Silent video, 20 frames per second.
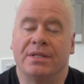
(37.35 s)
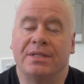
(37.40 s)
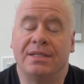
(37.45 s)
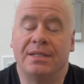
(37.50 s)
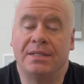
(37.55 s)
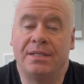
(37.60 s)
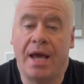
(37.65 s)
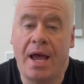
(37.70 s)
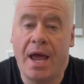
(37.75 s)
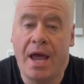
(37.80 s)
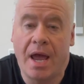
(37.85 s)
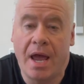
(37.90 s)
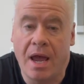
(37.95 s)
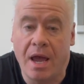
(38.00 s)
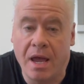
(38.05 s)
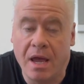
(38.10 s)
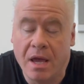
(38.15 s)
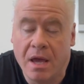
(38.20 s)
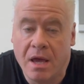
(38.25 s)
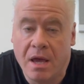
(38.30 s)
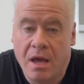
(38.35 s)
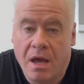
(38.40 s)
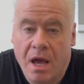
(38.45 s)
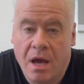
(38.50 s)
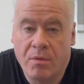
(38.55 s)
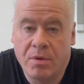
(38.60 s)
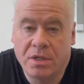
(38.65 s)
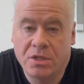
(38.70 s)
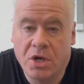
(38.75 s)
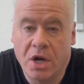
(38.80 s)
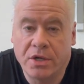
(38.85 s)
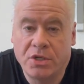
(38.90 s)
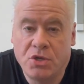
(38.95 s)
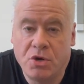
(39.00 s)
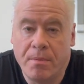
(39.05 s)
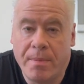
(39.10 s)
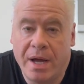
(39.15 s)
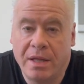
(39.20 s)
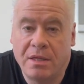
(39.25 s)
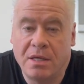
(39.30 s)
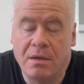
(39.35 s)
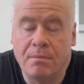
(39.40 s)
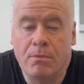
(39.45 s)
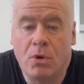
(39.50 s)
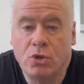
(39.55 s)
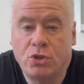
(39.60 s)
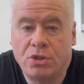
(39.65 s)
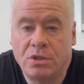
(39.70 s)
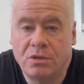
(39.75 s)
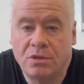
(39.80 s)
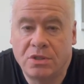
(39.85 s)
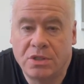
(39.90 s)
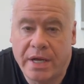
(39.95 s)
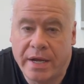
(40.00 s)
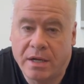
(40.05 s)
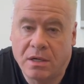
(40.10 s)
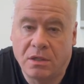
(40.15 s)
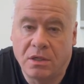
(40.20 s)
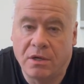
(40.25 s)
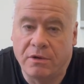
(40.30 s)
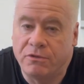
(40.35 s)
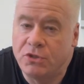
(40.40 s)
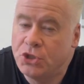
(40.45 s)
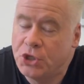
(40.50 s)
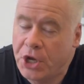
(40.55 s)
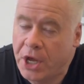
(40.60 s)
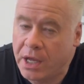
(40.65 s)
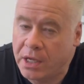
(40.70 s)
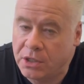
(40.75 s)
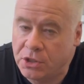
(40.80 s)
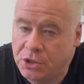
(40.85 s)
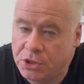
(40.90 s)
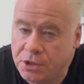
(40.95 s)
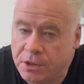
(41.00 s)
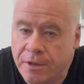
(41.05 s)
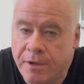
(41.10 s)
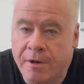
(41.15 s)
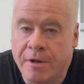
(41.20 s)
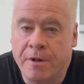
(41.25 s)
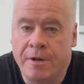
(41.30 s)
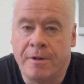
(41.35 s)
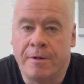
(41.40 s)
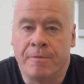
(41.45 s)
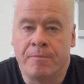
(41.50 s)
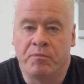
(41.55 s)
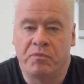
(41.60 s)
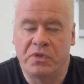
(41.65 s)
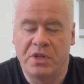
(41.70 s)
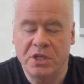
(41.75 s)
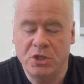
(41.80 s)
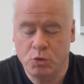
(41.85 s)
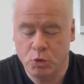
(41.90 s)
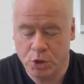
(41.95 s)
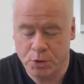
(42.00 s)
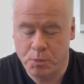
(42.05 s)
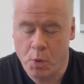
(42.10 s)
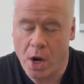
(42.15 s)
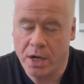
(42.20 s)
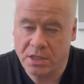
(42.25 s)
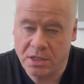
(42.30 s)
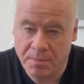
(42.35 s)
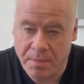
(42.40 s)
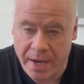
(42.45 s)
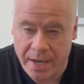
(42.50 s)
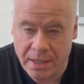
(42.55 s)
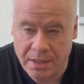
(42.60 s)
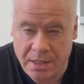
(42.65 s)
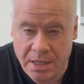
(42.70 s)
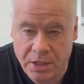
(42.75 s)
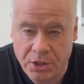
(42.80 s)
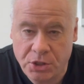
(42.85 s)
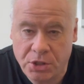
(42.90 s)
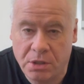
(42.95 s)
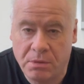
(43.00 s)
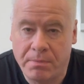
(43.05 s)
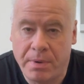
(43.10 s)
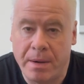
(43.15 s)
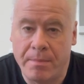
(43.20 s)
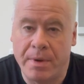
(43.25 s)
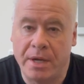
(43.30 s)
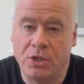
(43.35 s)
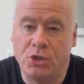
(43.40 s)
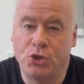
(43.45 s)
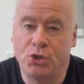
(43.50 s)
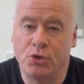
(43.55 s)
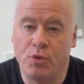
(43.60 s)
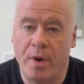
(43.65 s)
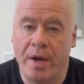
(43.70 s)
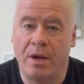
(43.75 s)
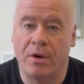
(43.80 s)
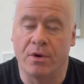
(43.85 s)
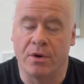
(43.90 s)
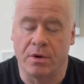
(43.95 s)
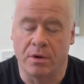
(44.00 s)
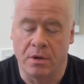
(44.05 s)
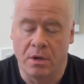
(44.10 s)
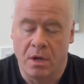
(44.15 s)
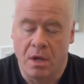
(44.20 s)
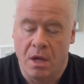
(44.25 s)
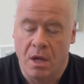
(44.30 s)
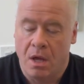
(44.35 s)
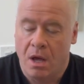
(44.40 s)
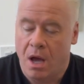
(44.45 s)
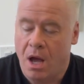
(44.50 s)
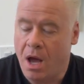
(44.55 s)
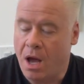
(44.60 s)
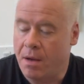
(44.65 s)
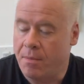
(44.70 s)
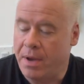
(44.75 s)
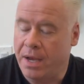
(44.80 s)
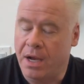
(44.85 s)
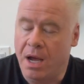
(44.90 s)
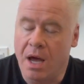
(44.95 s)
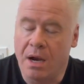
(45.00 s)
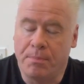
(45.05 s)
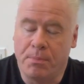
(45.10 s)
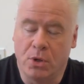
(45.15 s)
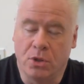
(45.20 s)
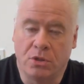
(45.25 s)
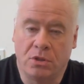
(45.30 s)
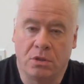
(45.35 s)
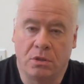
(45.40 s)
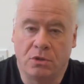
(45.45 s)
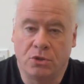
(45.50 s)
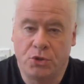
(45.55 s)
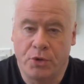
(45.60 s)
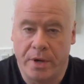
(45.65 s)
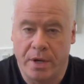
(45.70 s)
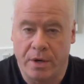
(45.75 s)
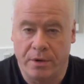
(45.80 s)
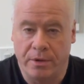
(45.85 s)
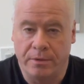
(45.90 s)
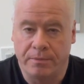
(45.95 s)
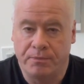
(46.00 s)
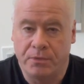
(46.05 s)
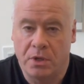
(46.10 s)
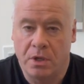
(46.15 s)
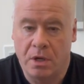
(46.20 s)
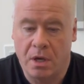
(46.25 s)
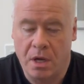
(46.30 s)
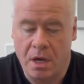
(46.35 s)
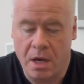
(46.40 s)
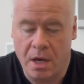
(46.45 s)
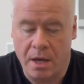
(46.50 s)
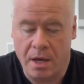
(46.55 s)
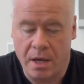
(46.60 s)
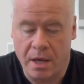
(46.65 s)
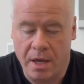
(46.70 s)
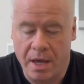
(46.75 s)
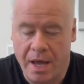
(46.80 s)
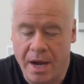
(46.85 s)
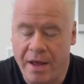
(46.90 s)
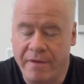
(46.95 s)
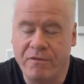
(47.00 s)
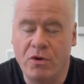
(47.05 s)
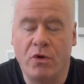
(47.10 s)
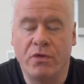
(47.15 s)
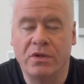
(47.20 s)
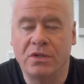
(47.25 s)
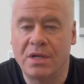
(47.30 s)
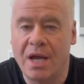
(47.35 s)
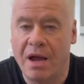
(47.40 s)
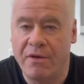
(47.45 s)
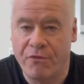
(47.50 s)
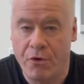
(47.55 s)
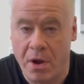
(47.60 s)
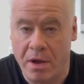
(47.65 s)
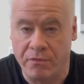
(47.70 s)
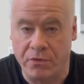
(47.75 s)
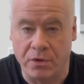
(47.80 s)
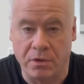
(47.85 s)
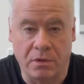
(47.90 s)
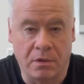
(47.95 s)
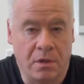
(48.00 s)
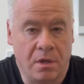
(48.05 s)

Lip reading: Today, I want to talk to you about the emotional cycle of change. This was brought to my attention by my trainer. I got a personal trainer, and I've known this guy forever.